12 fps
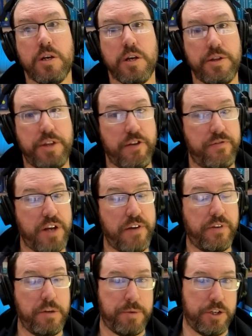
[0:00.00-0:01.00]
They've
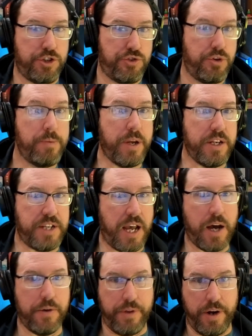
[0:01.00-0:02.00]
definitely been trimming
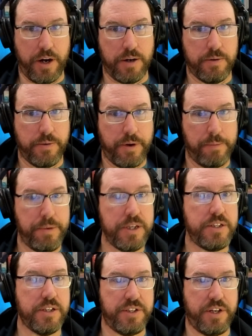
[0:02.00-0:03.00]
down their
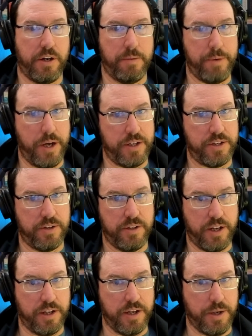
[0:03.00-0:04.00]
business here a bit lately.